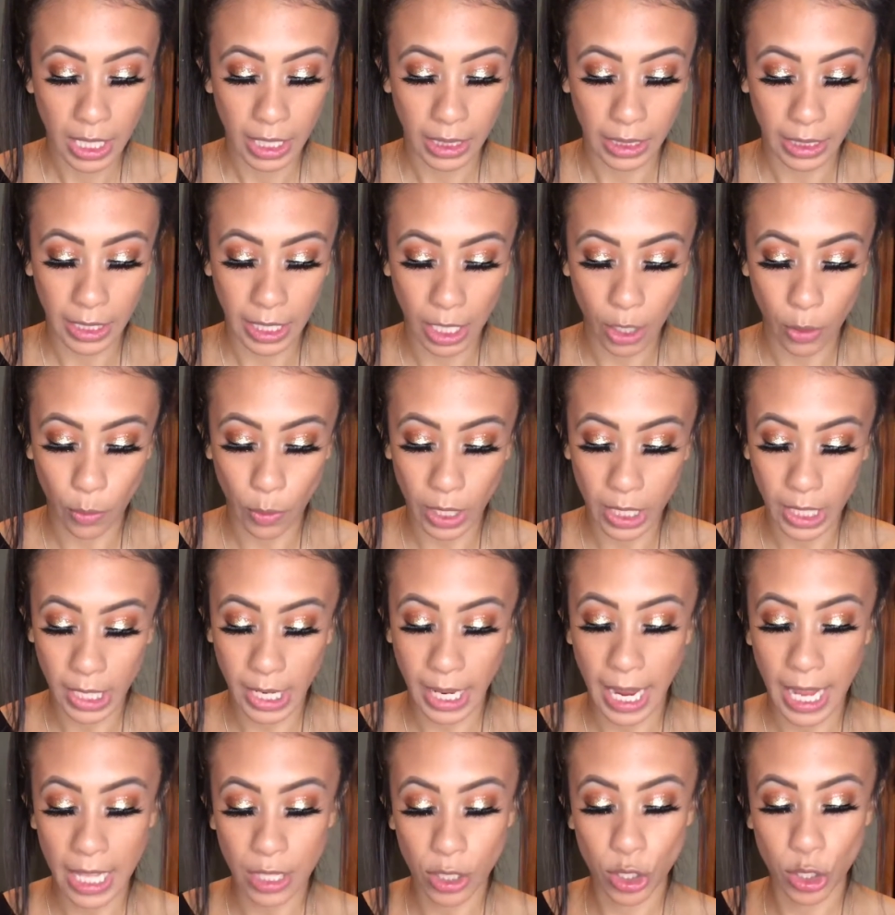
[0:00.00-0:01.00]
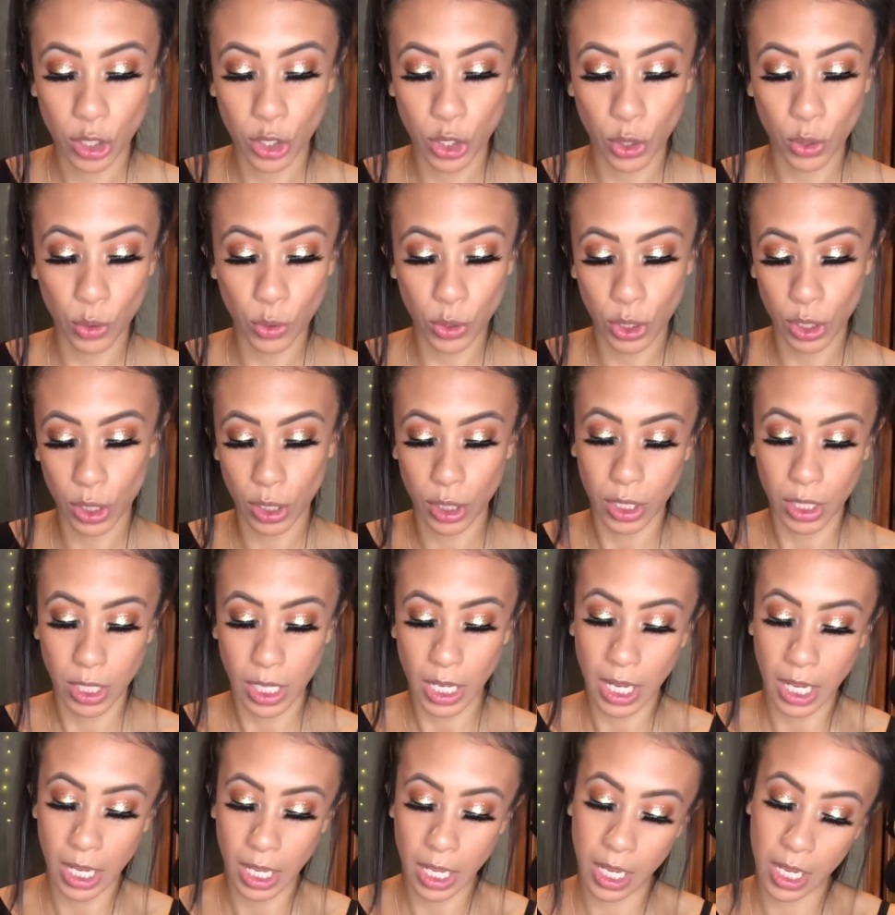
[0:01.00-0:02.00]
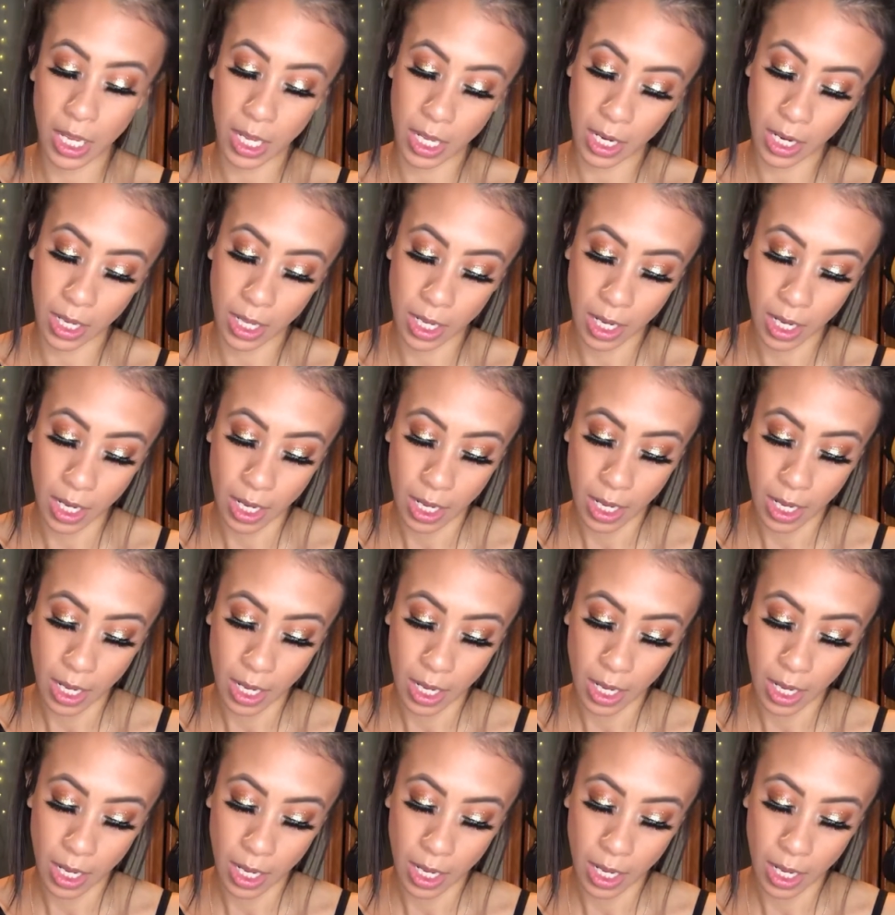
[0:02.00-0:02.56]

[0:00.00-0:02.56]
Liquid Catsuit in